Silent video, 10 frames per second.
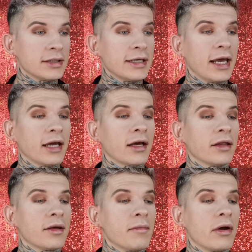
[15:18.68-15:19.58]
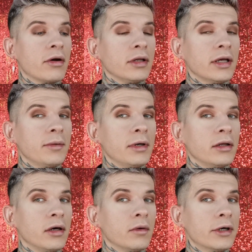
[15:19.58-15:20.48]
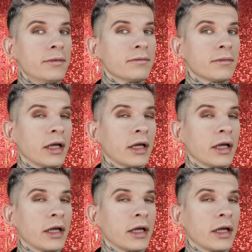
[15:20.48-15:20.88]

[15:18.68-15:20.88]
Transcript: Take the mirror a little bit lower,